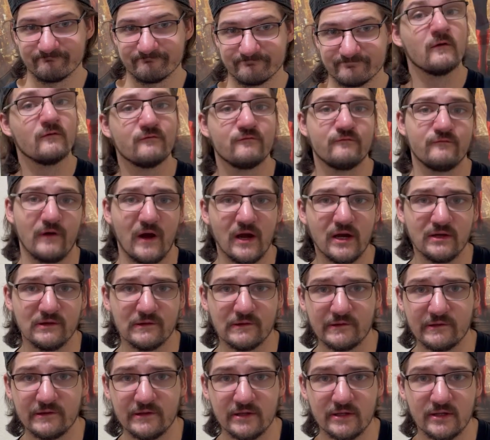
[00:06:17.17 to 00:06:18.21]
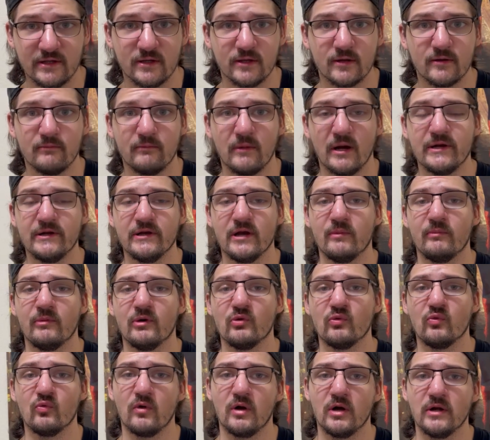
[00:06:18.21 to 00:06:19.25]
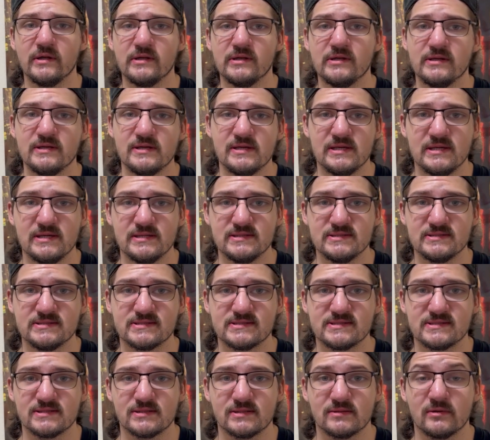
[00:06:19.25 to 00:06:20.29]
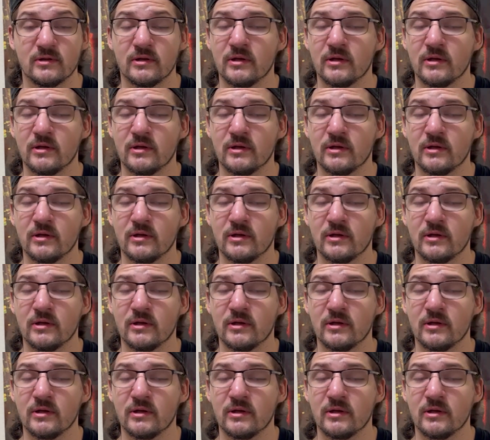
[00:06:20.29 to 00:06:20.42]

Finally, my number one is